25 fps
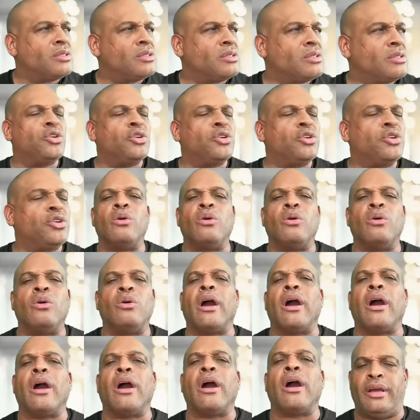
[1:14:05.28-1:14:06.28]
What you doing
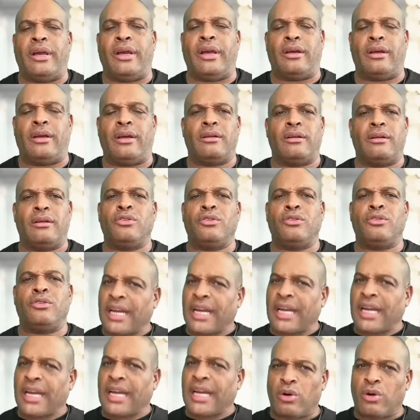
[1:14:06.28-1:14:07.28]
worrying? You
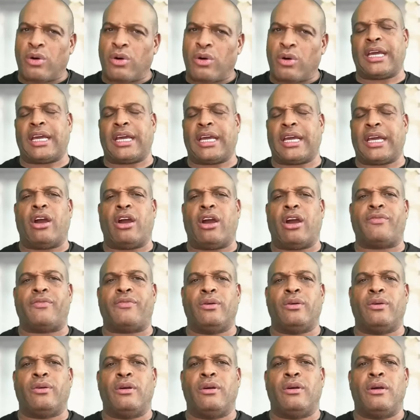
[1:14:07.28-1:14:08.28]
think I won't take care of
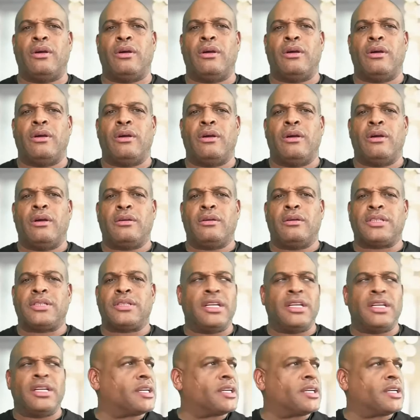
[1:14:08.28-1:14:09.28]
you?
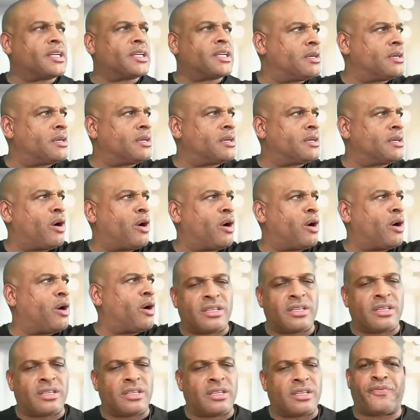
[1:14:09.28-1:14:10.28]
So look at the birds
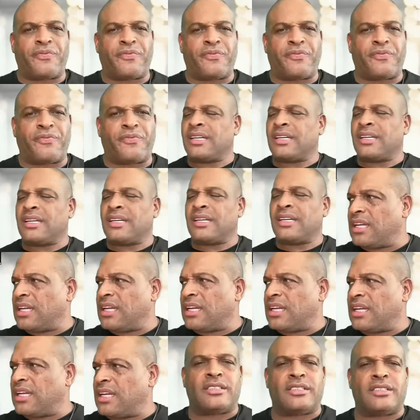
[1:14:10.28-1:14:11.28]
of the field. Look at the
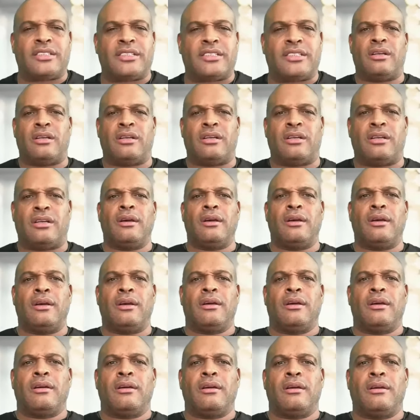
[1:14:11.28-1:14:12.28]
lilies.
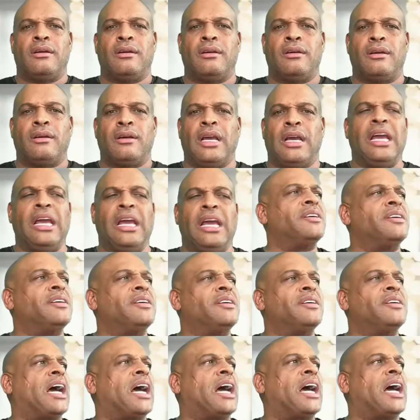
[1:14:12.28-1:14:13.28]
Even
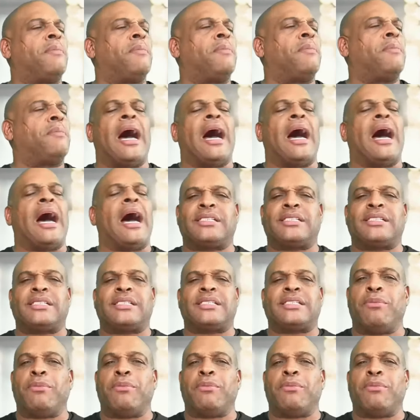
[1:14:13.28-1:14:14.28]
Shalimah,
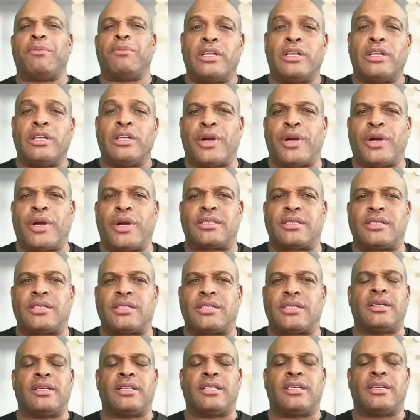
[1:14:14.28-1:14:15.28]
Solomon wouldn't dress as
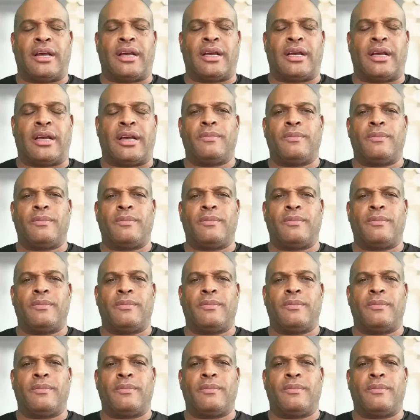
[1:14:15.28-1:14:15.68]
good as them.